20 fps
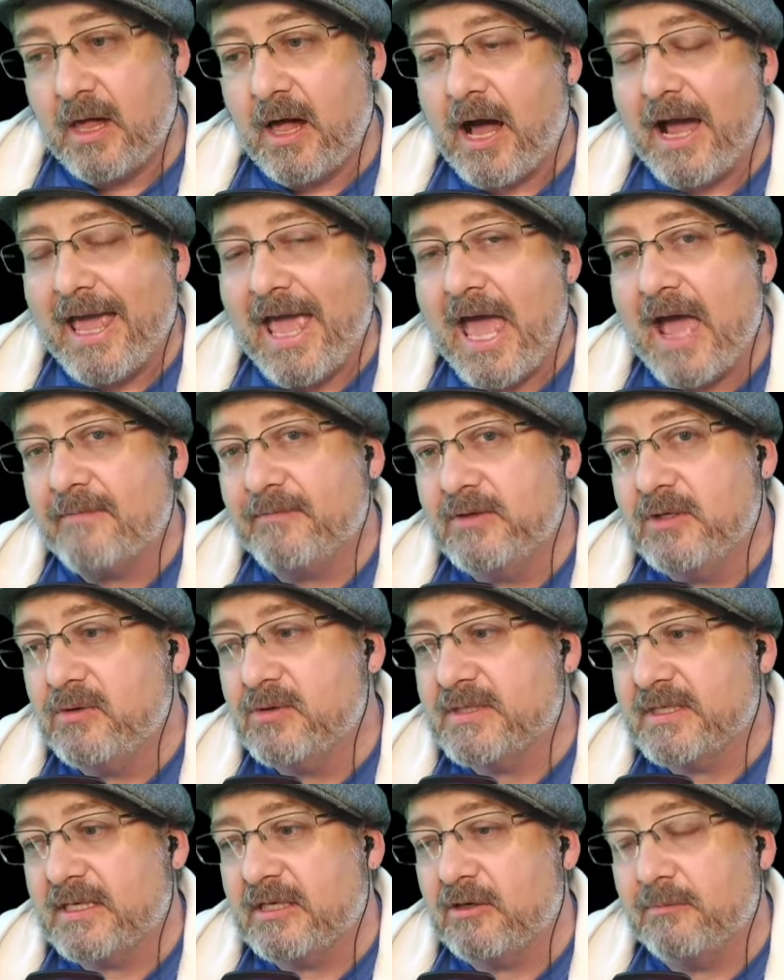I have to
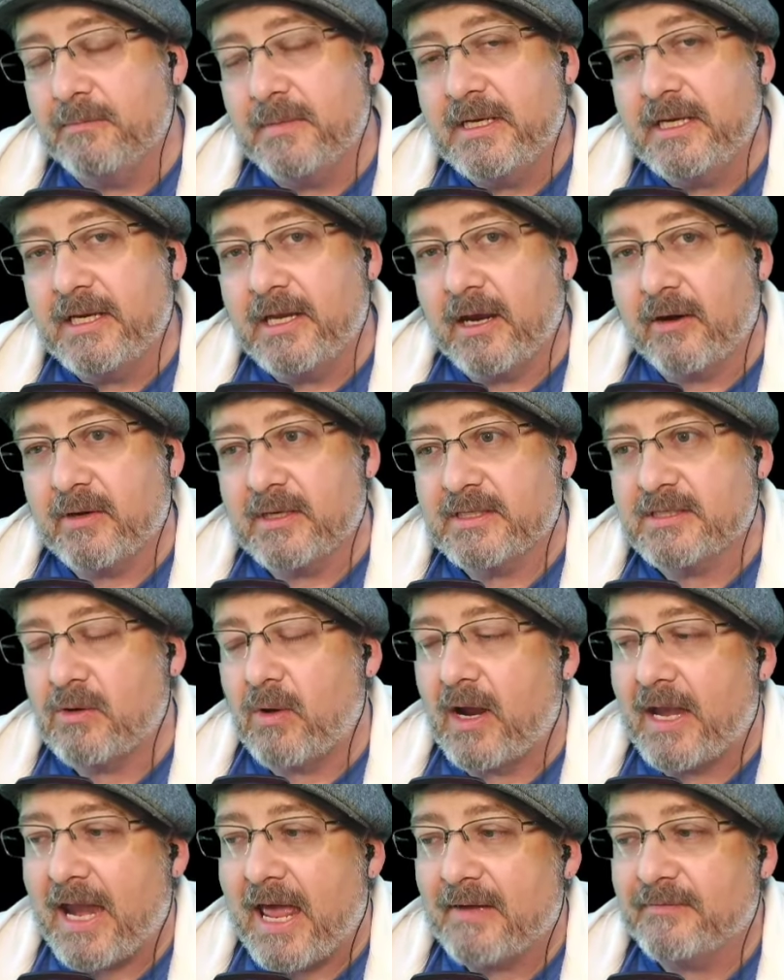use an intermediary. So
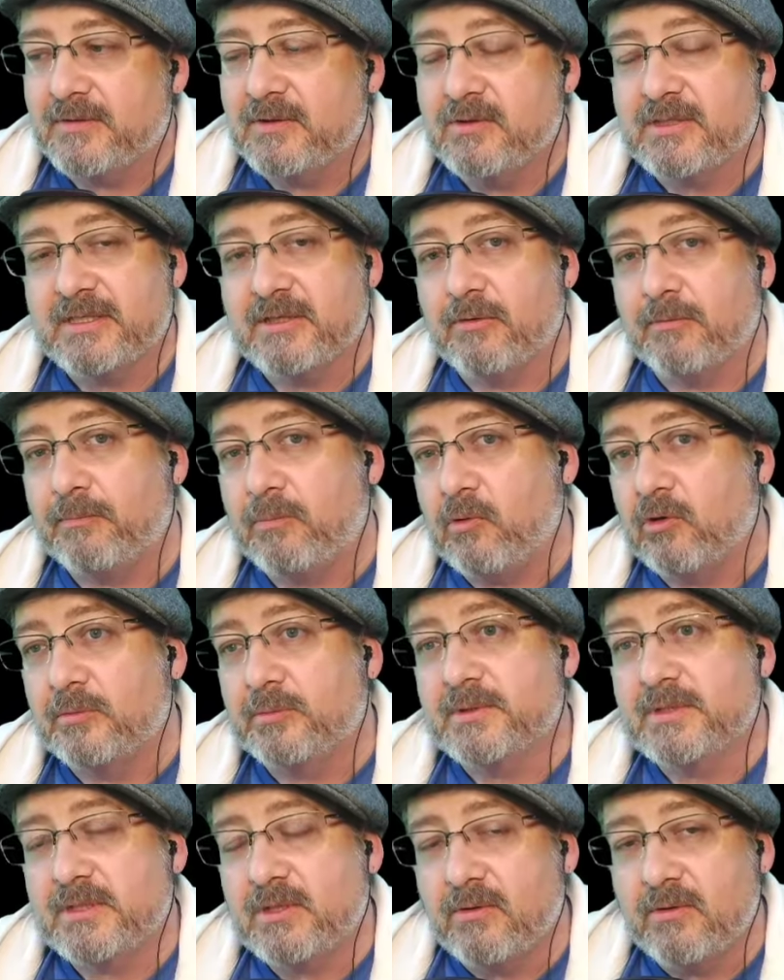I'd have to use either
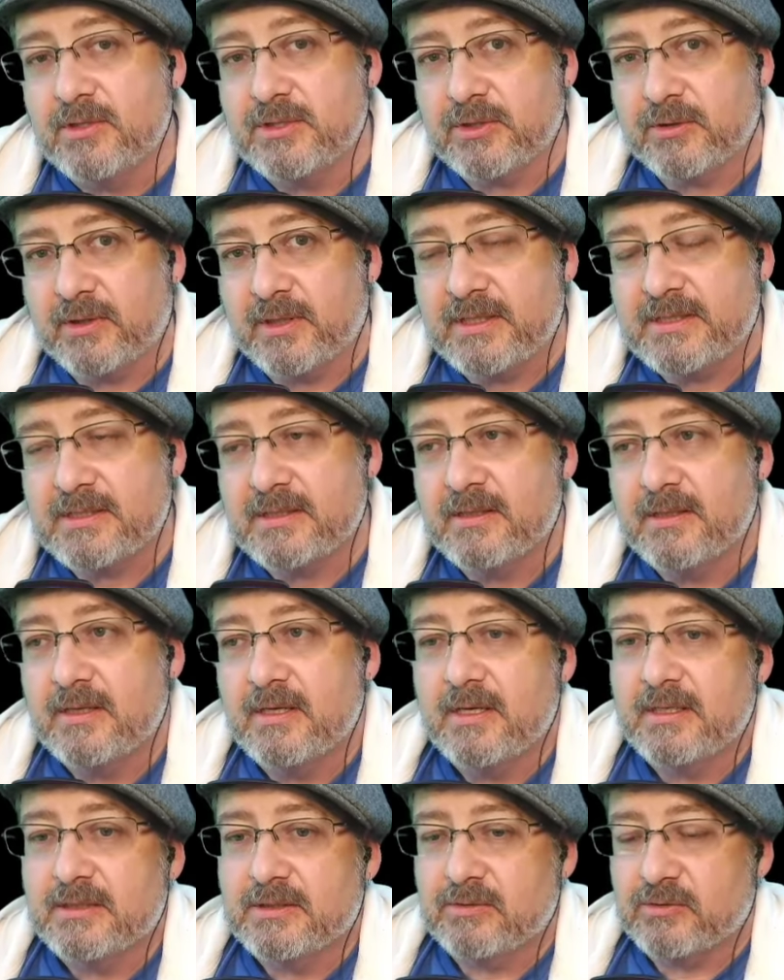portable storage units
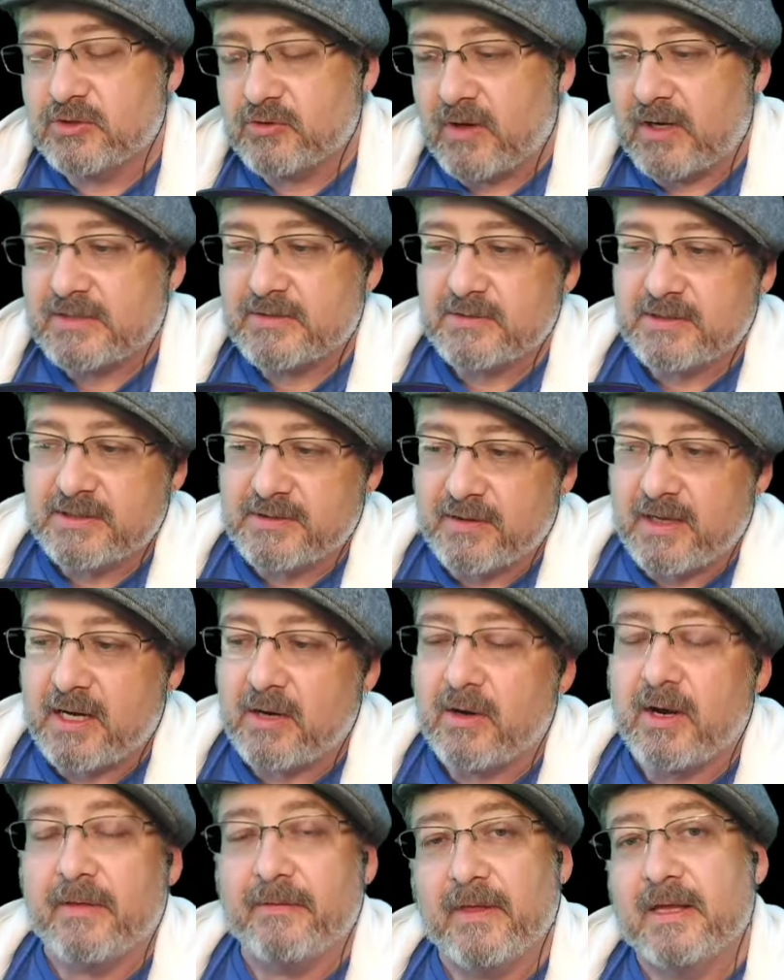to transfer to
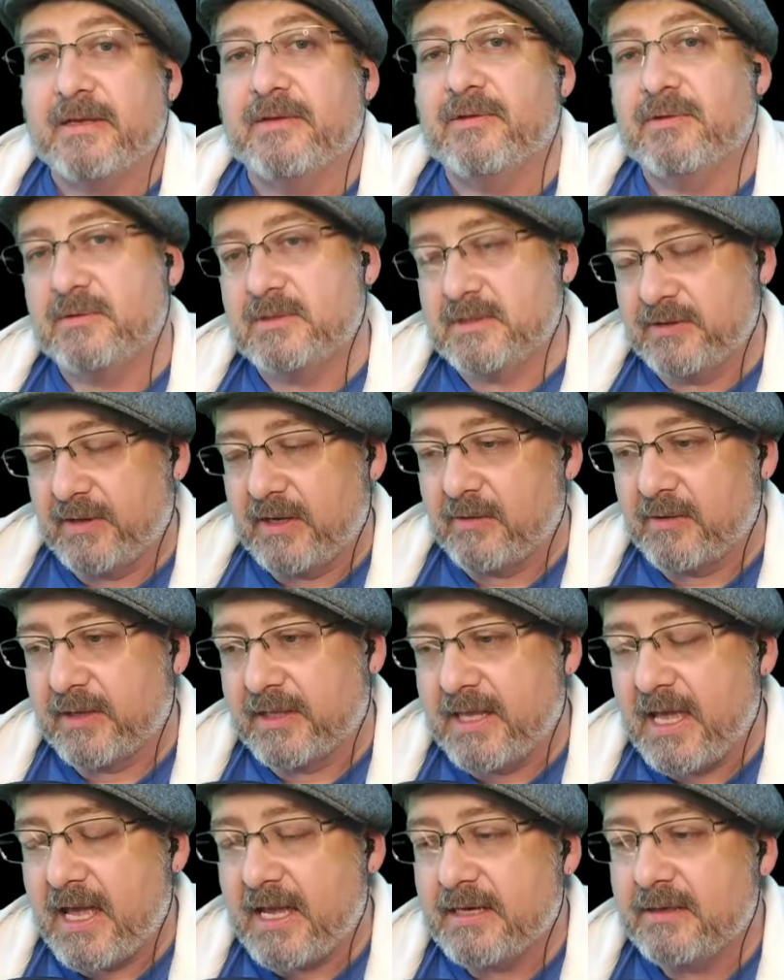there and then to there
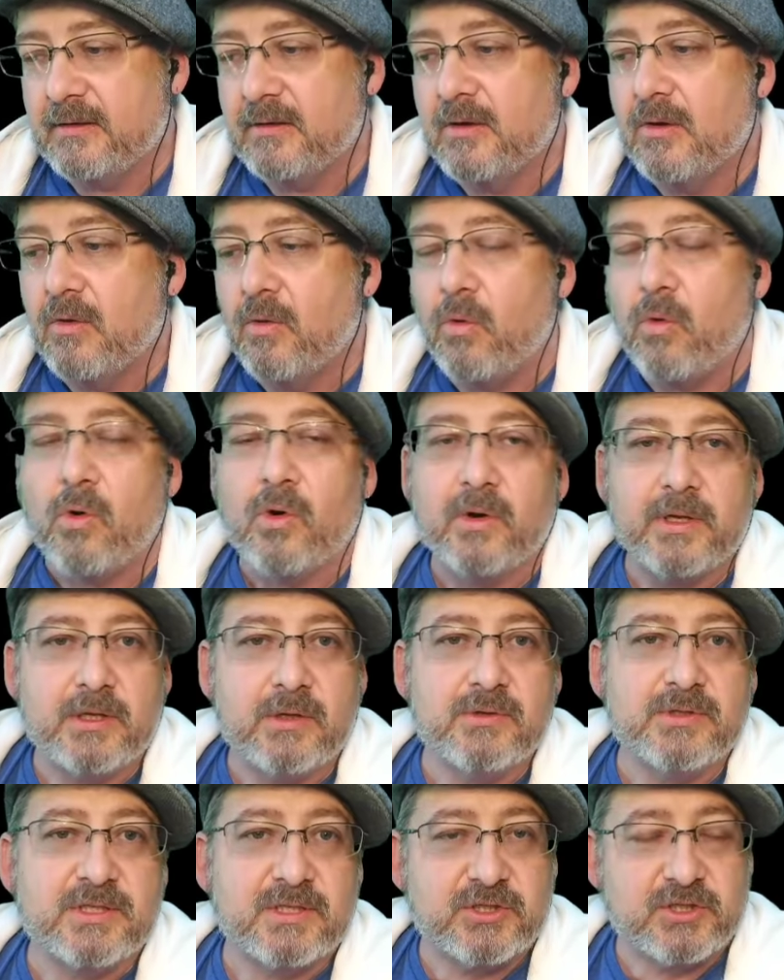again, or
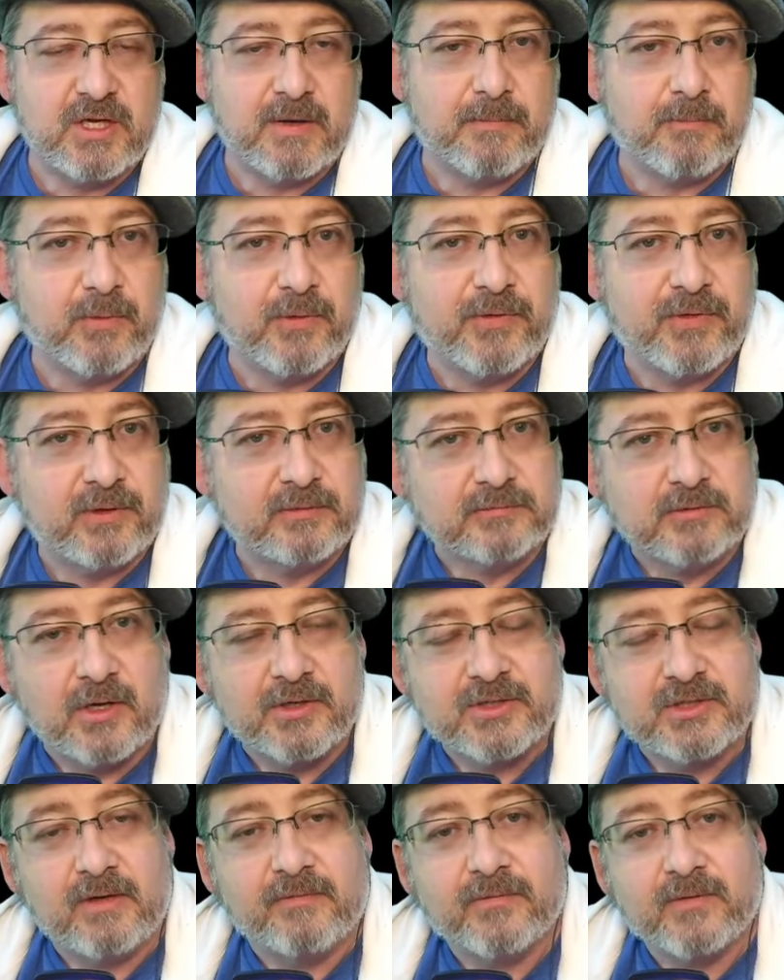use a ship with a
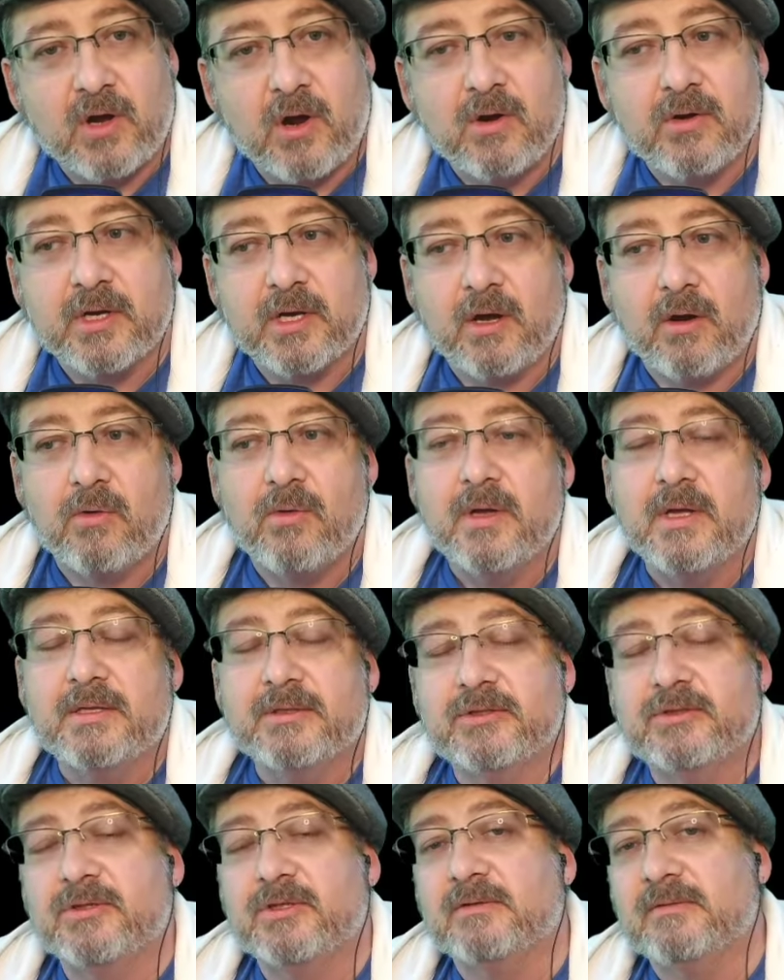large enough cargo
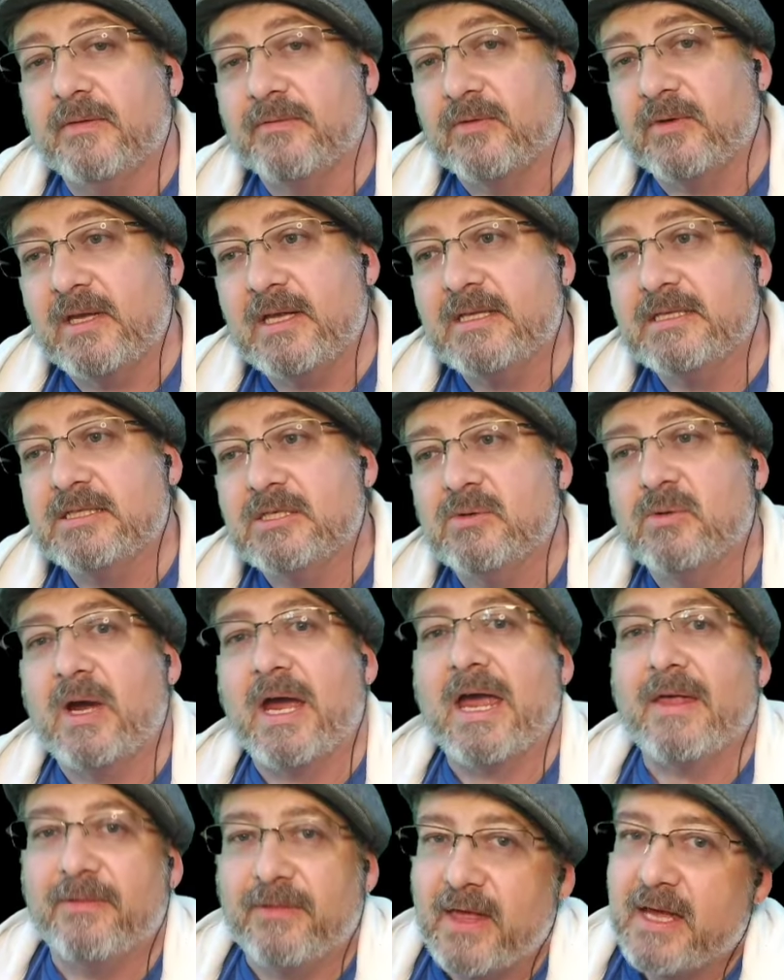to deliver
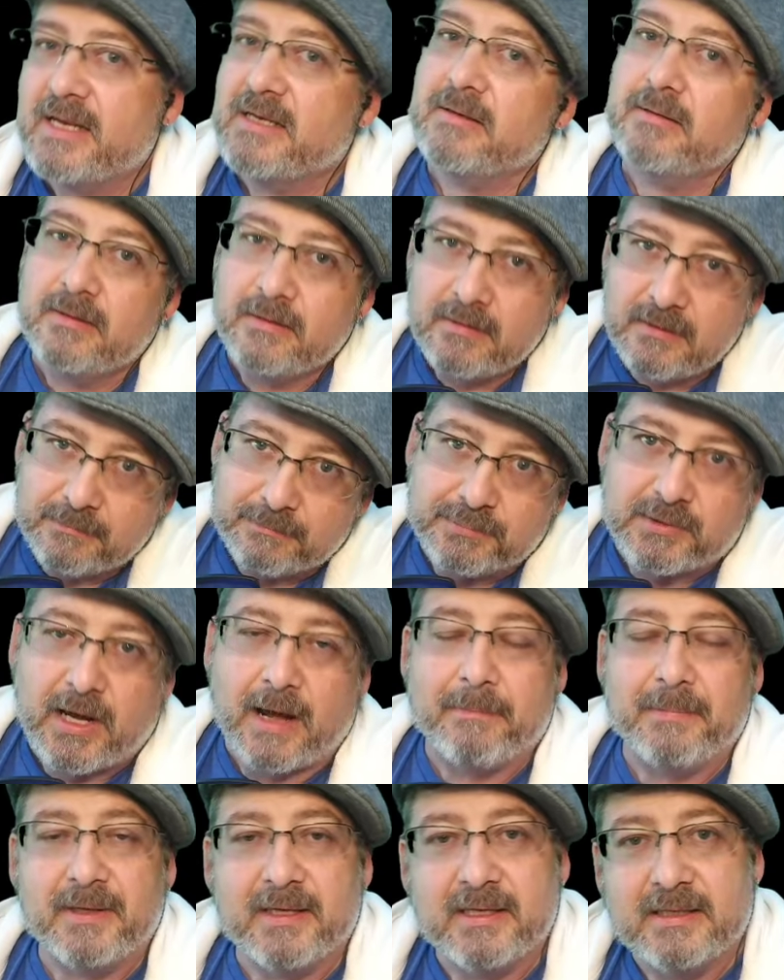into and then
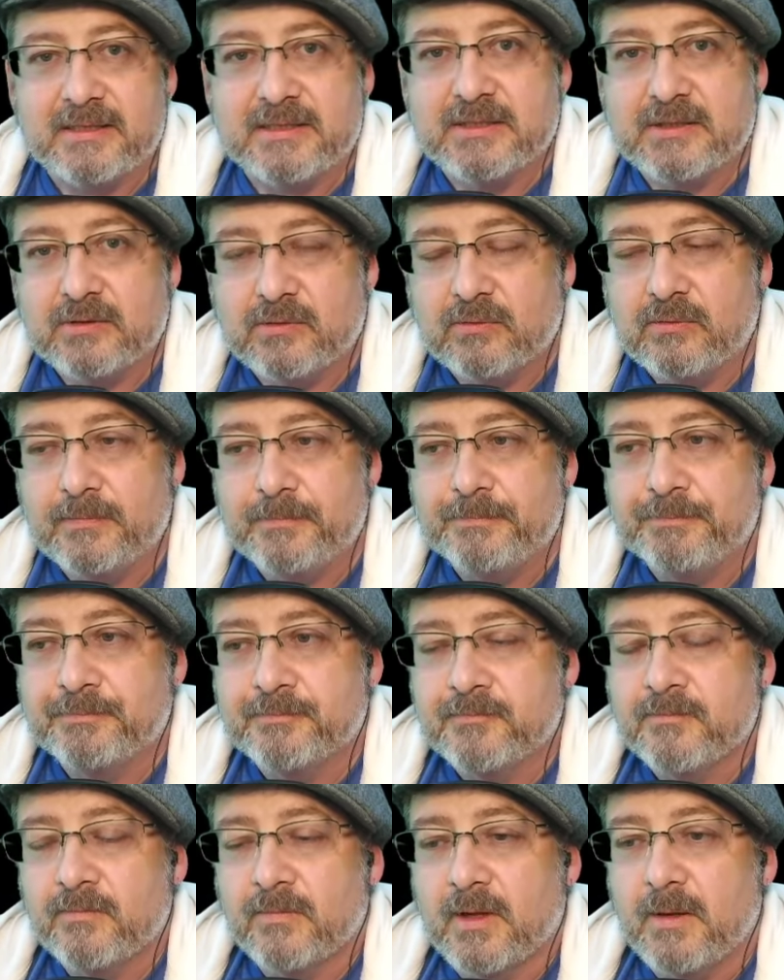plop it into
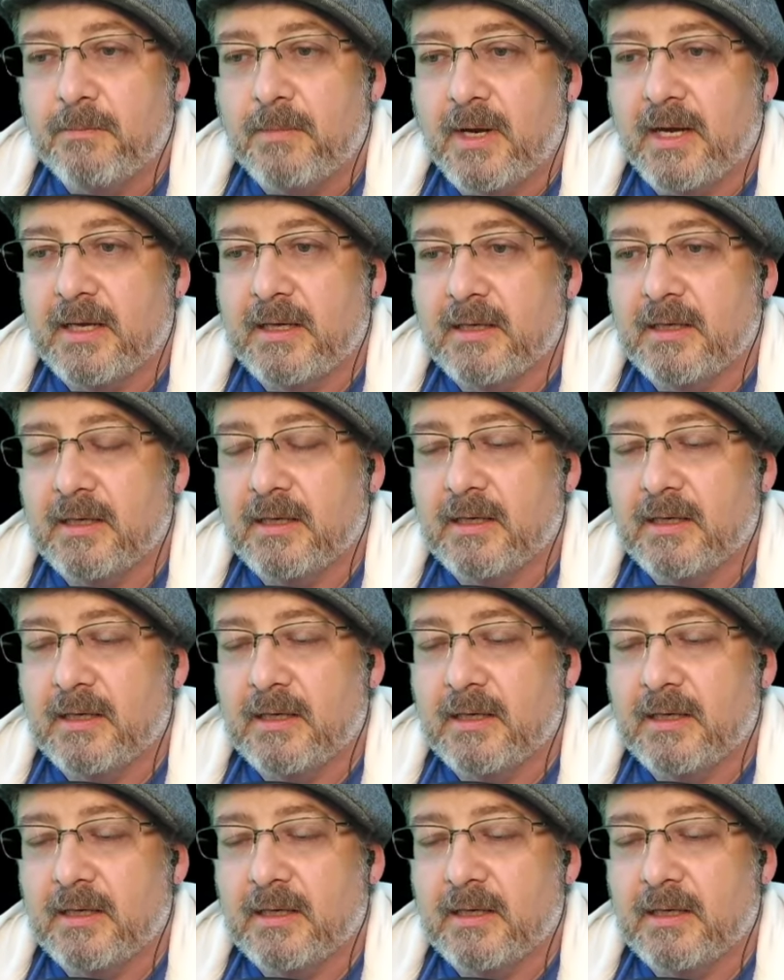my